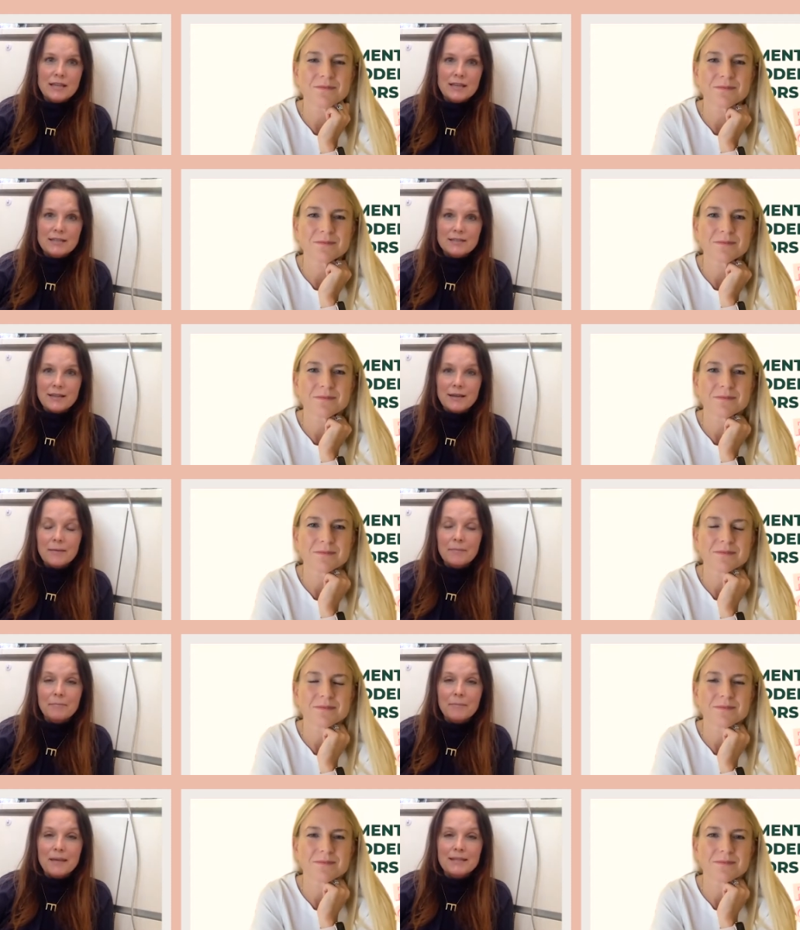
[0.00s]
Speaker 1: that uh,
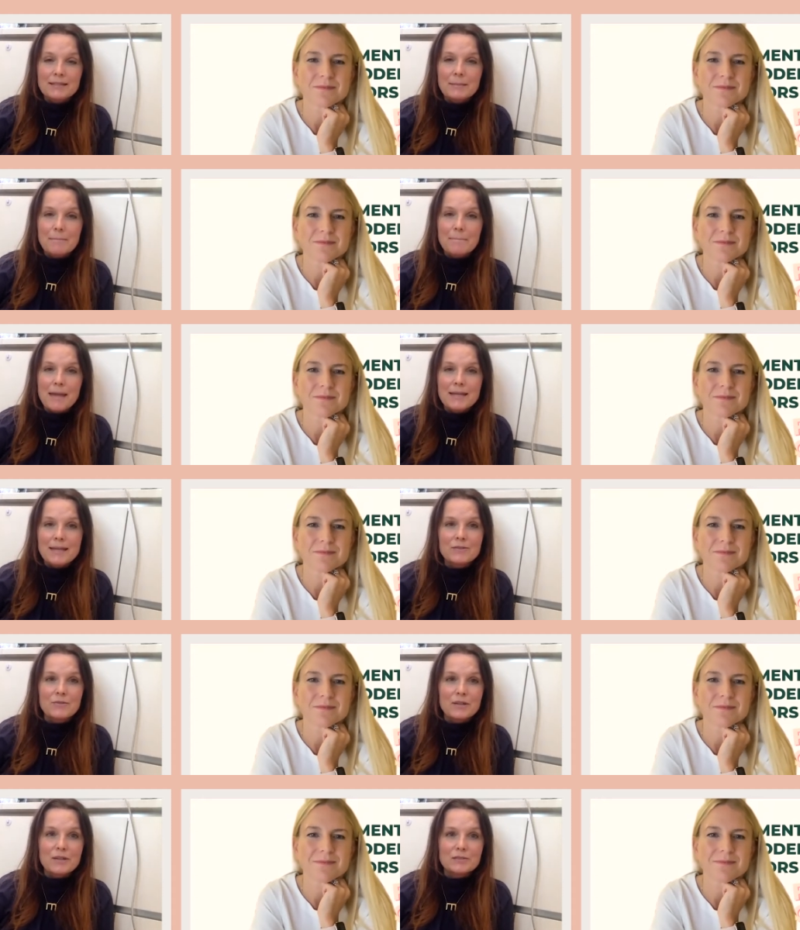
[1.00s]
makes men
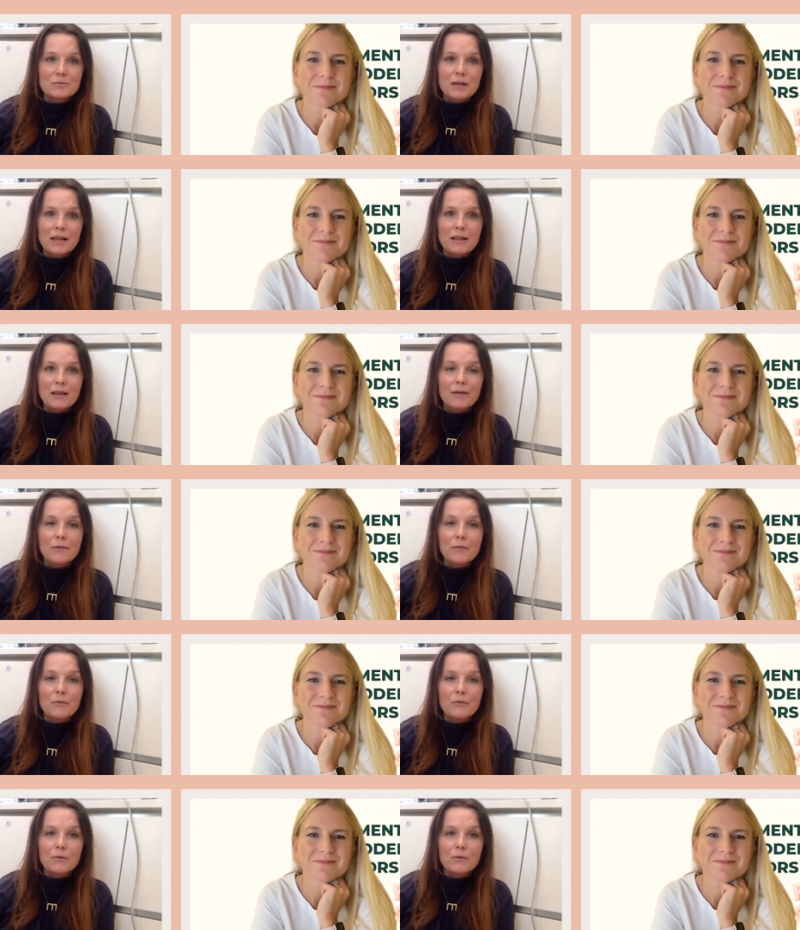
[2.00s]
dress well
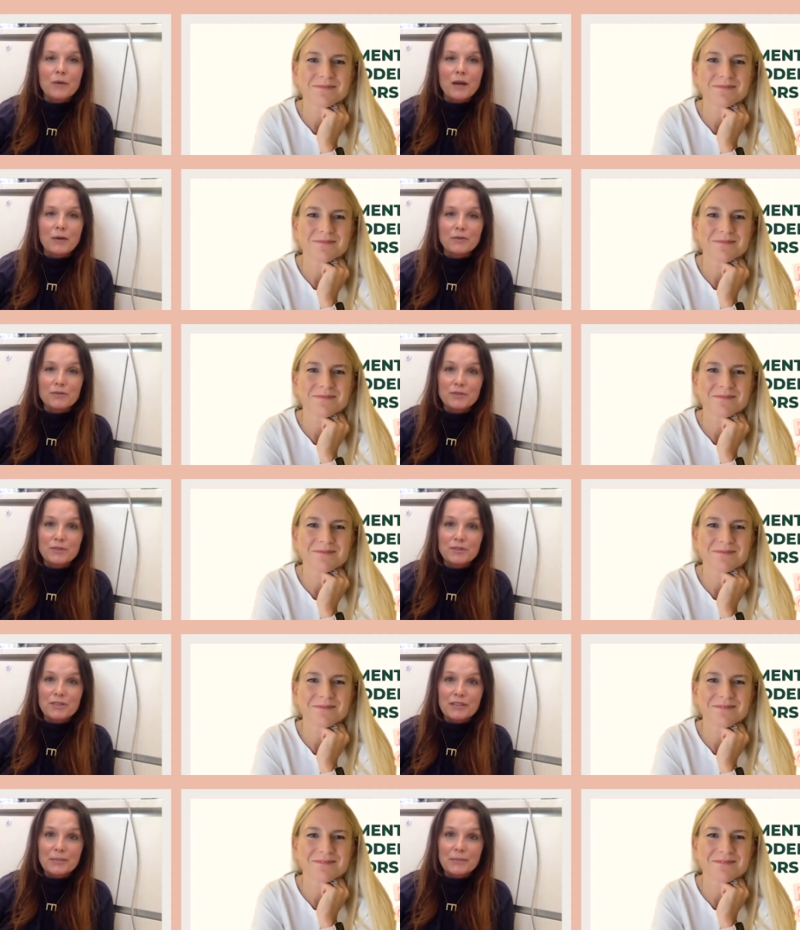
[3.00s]
throughout the
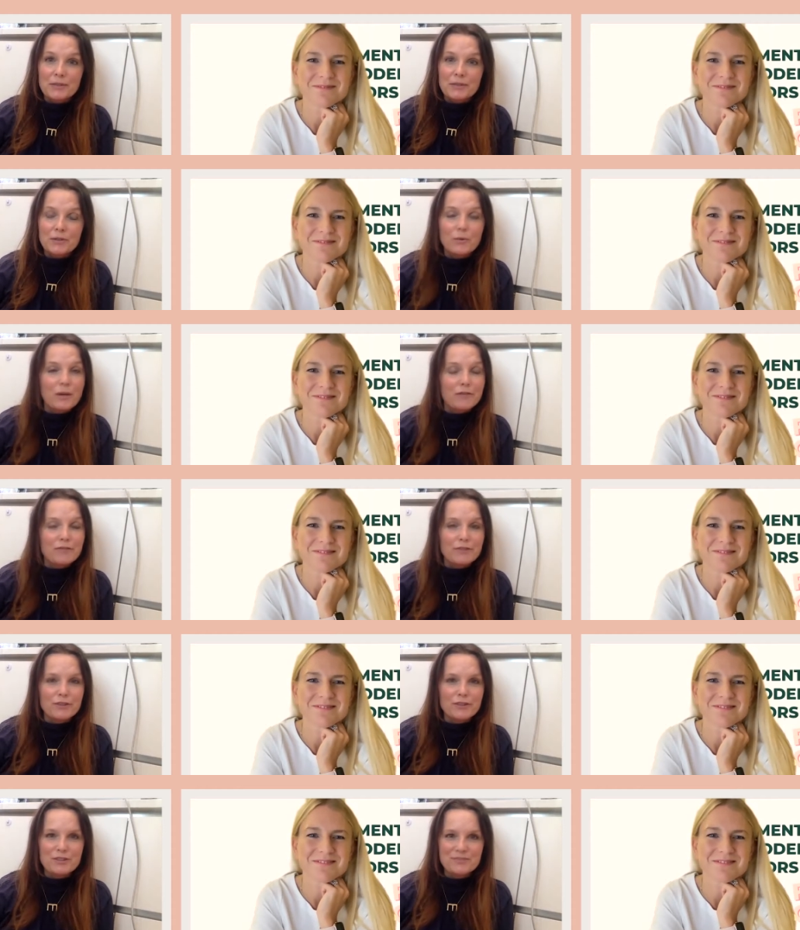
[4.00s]
year with no
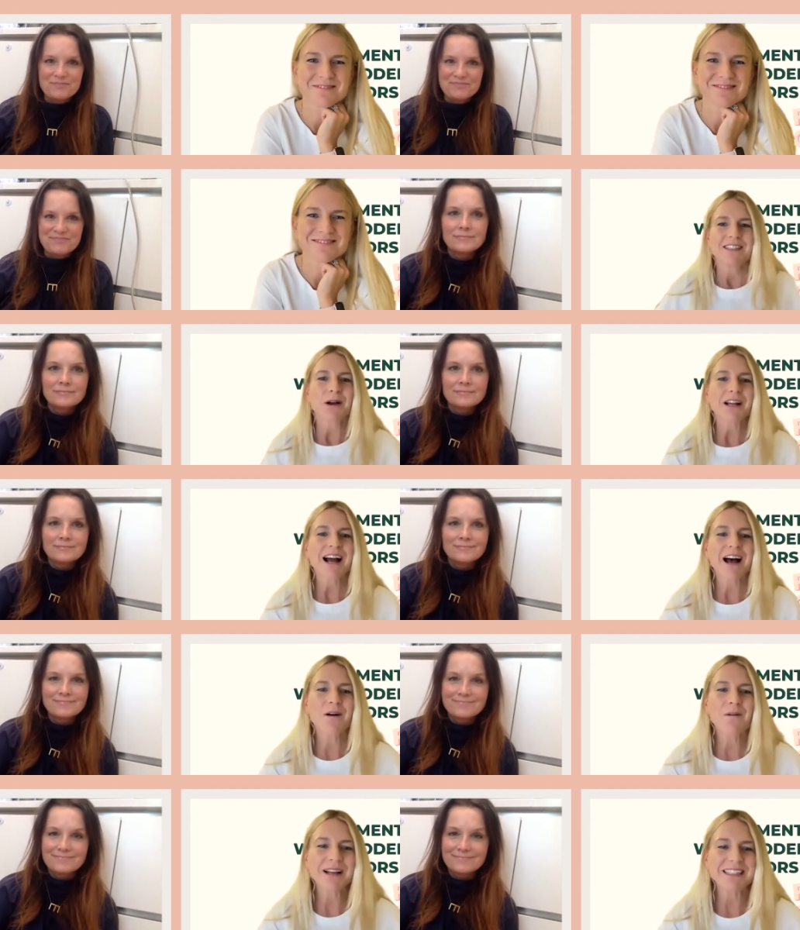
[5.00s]
effort.
Speaker 2: So I
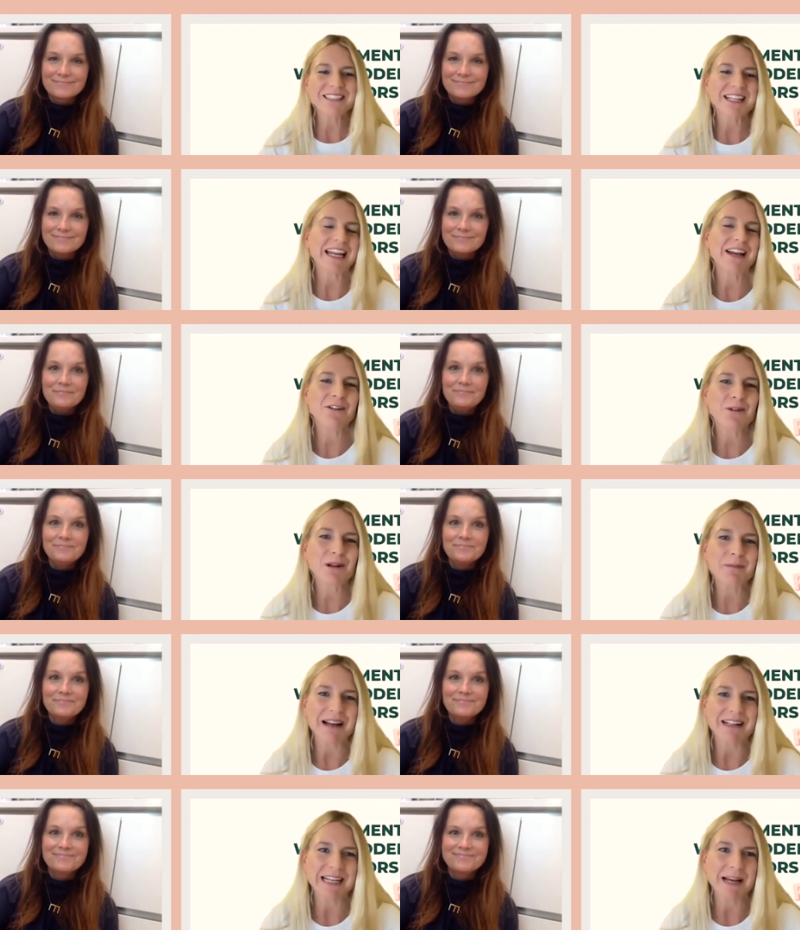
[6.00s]
can't wait to hear all
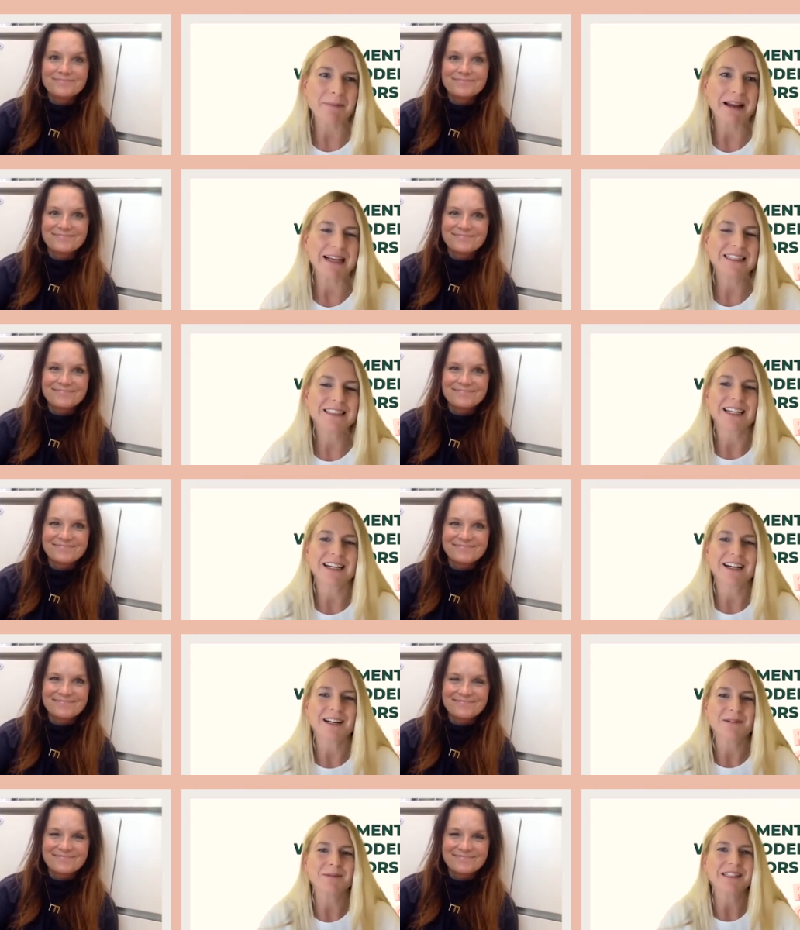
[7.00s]
about Dappad.
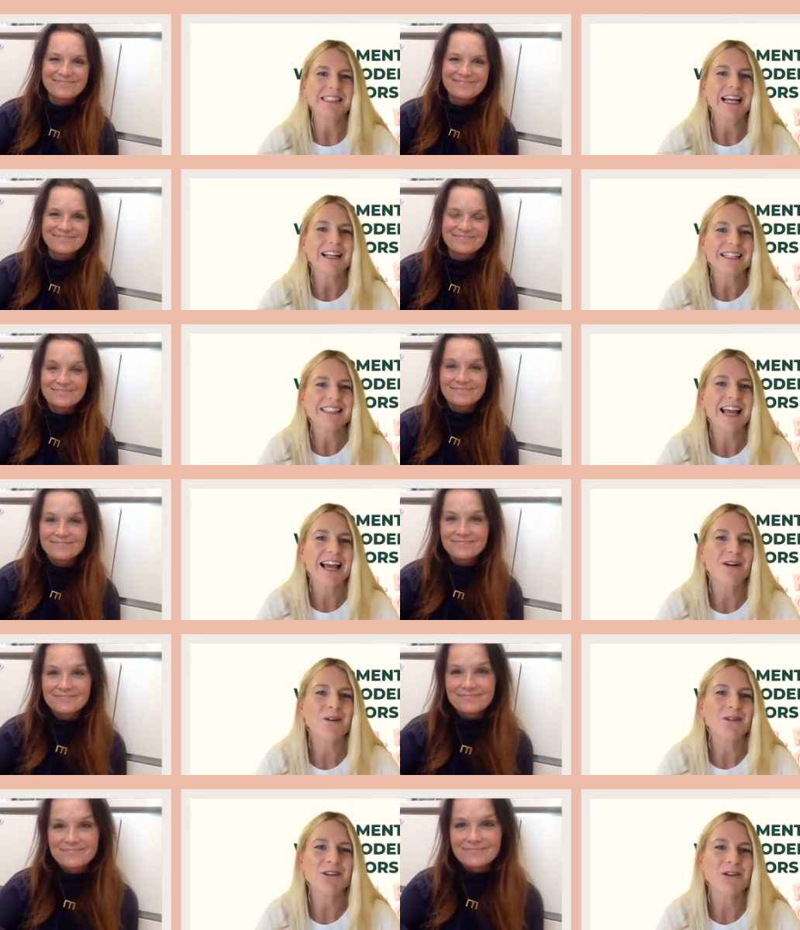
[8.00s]
Um, tell us
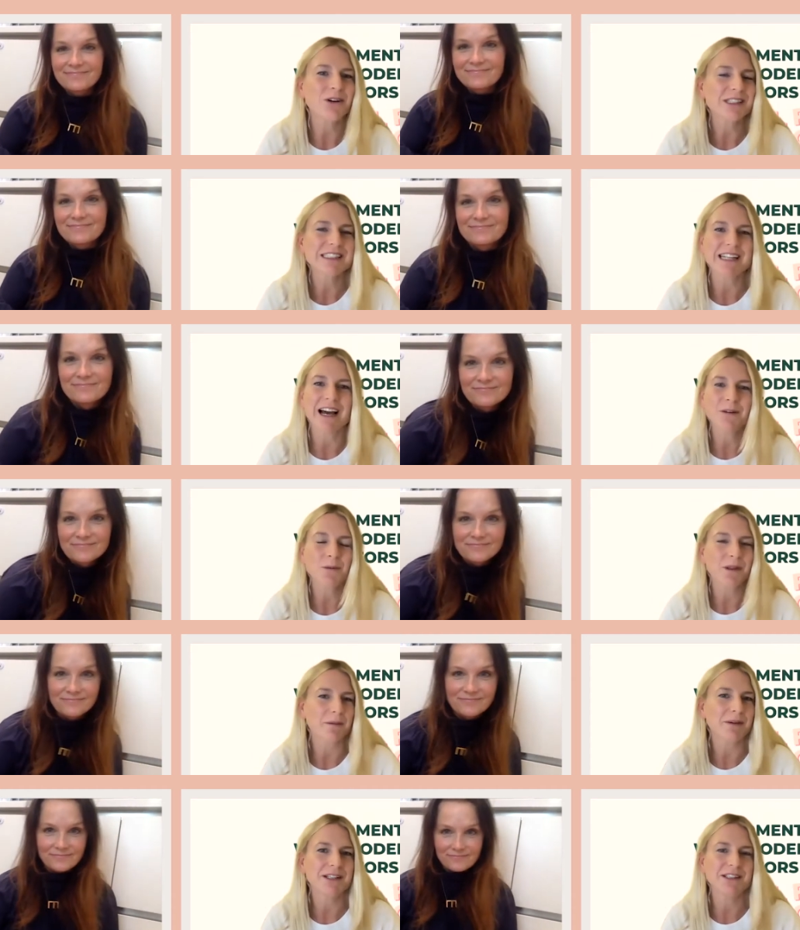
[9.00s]
how you got started with
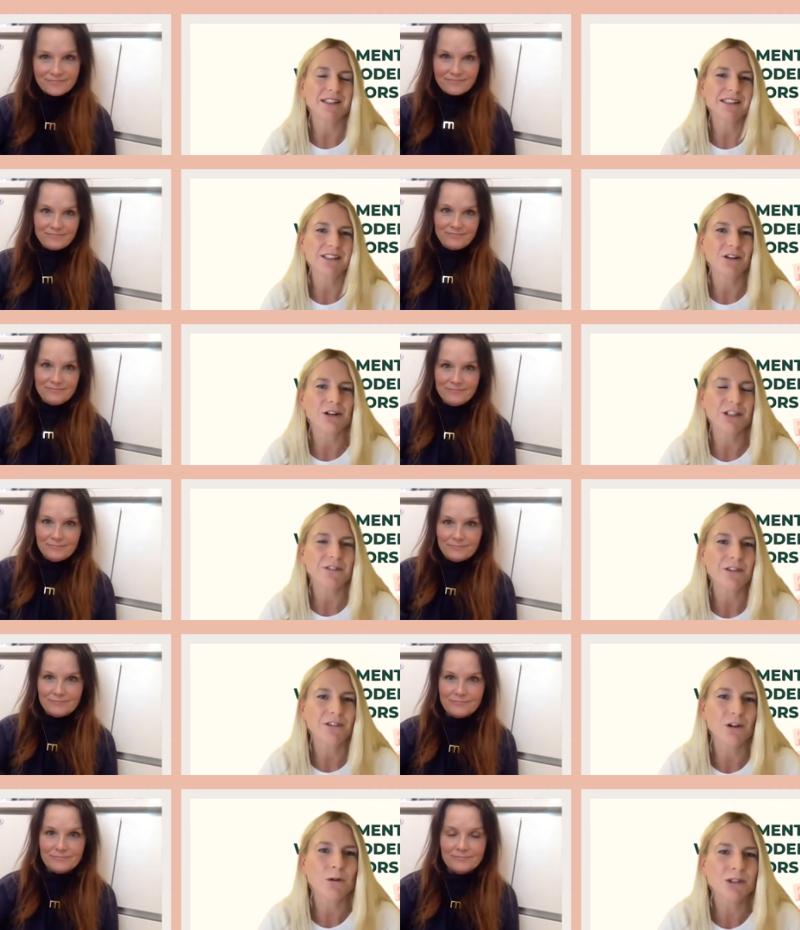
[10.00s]
it because it's, you know, you've
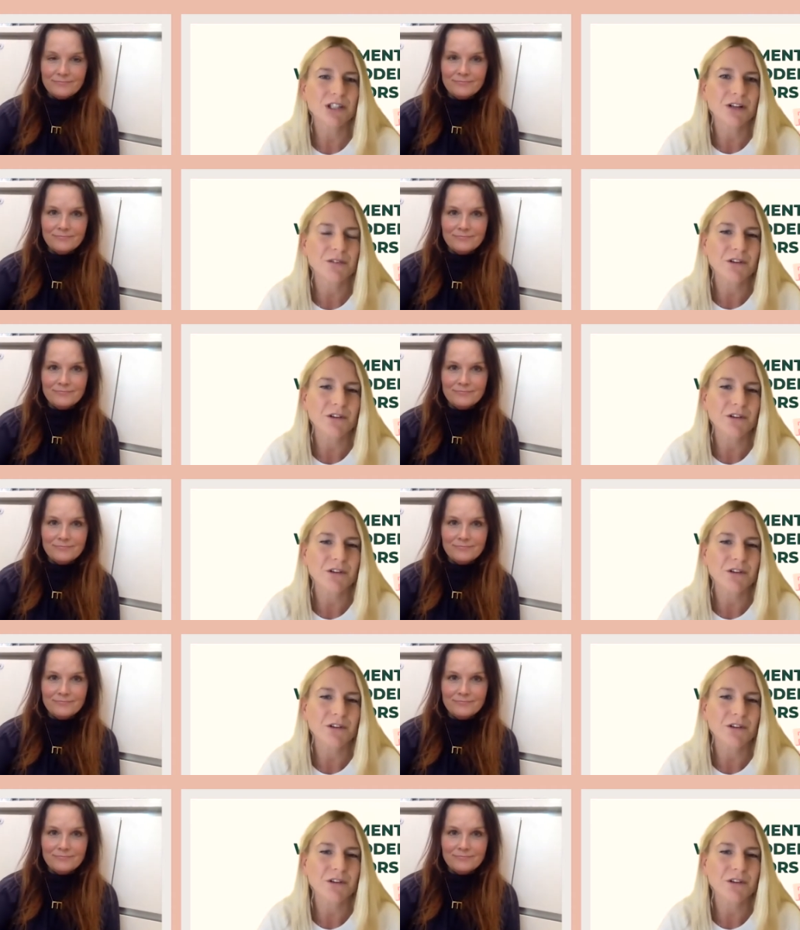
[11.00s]
launched it a